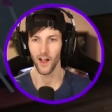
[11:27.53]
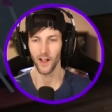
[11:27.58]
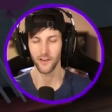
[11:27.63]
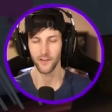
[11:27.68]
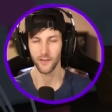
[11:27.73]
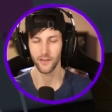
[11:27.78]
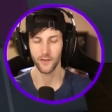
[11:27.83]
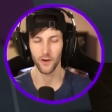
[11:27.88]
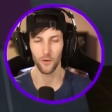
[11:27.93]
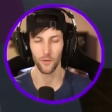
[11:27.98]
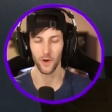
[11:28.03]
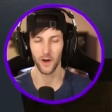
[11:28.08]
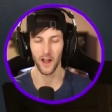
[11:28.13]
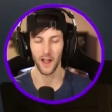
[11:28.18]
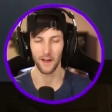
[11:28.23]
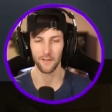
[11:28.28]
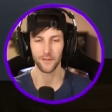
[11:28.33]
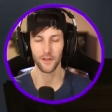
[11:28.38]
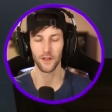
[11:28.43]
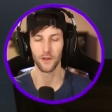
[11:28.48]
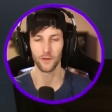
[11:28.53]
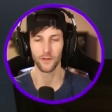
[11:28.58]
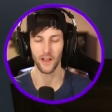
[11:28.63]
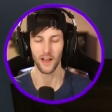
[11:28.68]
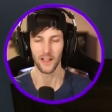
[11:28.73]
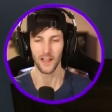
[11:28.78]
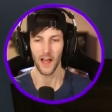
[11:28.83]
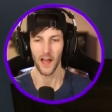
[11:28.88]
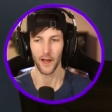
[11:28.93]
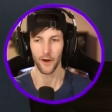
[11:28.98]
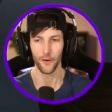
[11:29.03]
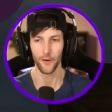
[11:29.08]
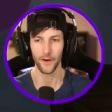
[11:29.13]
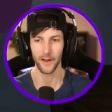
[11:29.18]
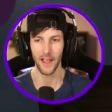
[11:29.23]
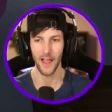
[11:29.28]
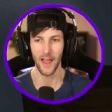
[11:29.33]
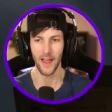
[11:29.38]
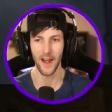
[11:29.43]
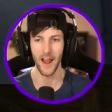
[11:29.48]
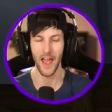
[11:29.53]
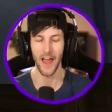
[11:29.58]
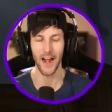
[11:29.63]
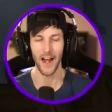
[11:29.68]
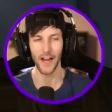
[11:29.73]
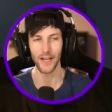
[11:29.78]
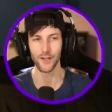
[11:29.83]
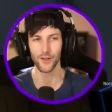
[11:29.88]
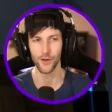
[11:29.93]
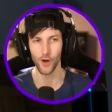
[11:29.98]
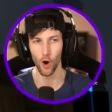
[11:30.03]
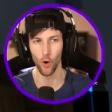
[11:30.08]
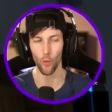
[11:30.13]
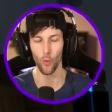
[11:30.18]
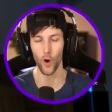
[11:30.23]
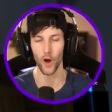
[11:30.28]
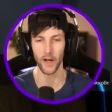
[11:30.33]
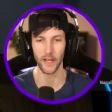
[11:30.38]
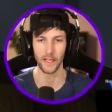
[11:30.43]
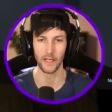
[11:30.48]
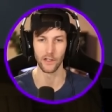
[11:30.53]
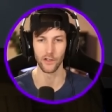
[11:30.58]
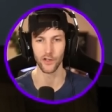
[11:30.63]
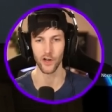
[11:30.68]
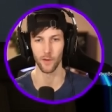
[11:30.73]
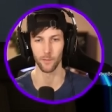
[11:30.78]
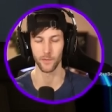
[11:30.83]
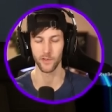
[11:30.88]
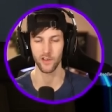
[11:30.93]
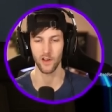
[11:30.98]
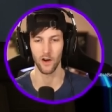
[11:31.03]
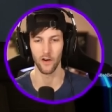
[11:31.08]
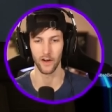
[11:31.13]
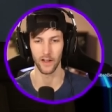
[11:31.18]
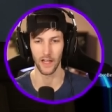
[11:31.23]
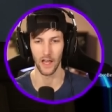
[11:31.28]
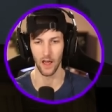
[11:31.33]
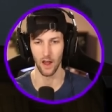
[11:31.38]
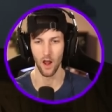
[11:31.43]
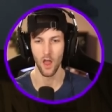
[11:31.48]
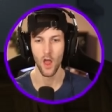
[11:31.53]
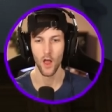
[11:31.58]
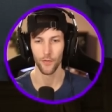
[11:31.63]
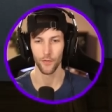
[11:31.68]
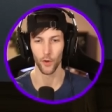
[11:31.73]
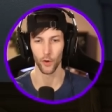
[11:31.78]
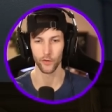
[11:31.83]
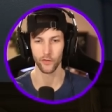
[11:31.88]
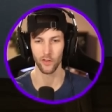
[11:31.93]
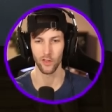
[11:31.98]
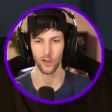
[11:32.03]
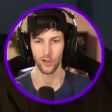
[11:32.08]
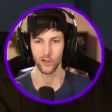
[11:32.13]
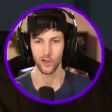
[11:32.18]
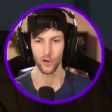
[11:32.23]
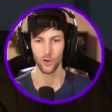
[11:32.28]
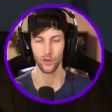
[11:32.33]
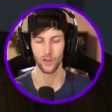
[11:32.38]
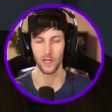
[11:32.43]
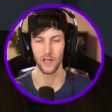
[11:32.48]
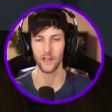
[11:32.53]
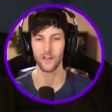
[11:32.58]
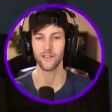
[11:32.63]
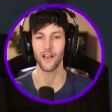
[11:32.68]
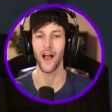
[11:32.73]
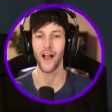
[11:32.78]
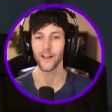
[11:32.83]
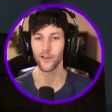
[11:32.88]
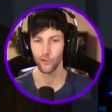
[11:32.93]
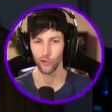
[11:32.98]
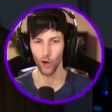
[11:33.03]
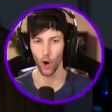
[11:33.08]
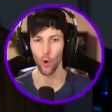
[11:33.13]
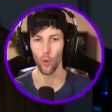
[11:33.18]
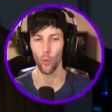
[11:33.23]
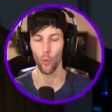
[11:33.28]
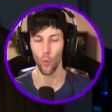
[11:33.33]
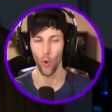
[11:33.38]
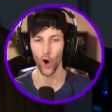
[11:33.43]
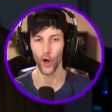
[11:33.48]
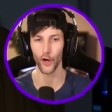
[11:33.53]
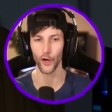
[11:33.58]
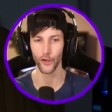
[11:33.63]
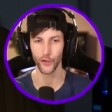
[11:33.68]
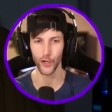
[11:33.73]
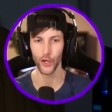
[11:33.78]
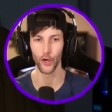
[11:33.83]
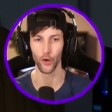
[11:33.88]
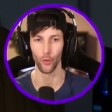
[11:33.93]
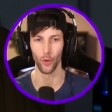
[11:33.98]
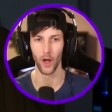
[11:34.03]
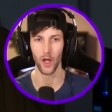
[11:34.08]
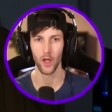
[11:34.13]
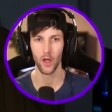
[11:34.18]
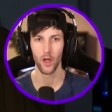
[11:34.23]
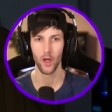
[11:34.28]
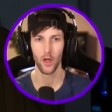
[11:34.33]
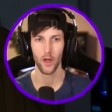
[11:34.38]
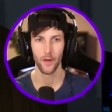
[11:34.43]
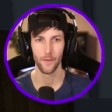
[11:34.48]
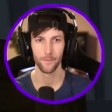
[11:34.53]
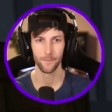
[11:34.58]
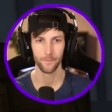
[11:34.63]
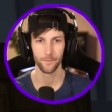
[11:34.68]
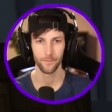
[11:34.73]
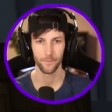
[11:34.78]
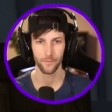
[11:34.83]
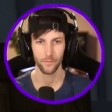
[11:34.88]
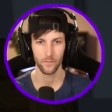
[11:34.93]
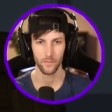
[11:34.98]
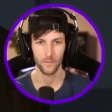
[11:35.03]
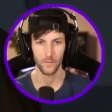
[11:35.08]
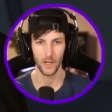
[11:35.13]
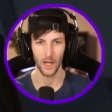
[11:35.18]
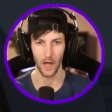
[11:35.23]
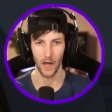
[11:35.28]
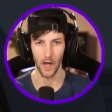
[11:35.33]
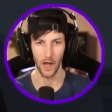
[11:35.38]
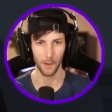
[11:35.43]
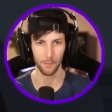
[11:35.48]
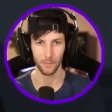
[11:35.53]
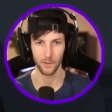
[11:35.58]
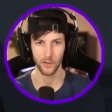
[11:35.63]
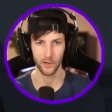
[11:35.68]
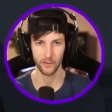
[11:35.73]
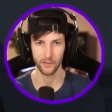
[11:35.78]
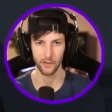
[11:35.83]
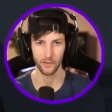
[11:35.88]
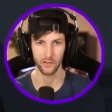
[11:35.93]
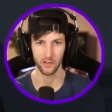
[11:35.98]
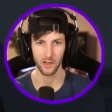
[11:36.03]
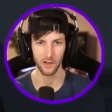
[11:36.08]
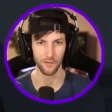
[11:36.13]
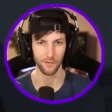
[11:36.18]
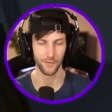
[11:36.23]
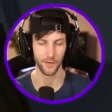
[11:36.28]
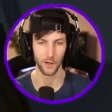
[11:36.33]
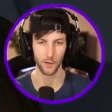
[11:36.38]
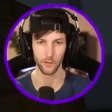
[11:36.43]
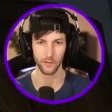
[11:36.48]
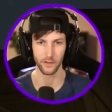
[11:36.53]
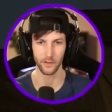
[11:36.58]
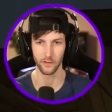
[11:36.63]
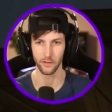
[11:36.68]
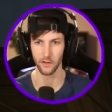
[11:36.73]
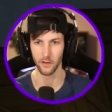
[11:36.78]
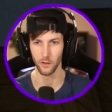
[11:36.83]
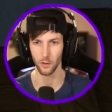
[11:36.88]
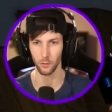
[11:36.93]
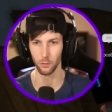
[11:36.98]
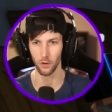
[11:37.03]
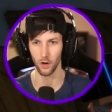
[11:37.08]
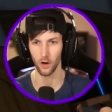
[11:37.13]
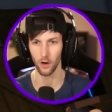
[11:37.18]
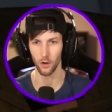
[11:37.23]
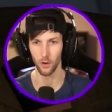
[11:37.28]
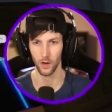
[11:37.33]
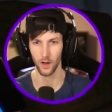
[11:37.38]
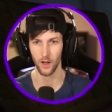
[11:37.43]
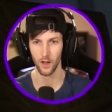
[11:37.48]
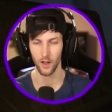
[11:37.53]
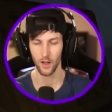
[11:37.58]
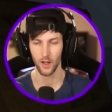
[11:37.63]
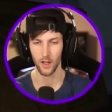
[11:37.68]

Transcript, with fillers: I just don't want to have to use that ladder again, and I don't want to get jump scared again. Those are the two things I don't want to do. Yeah, I'm just as confused as you, bro.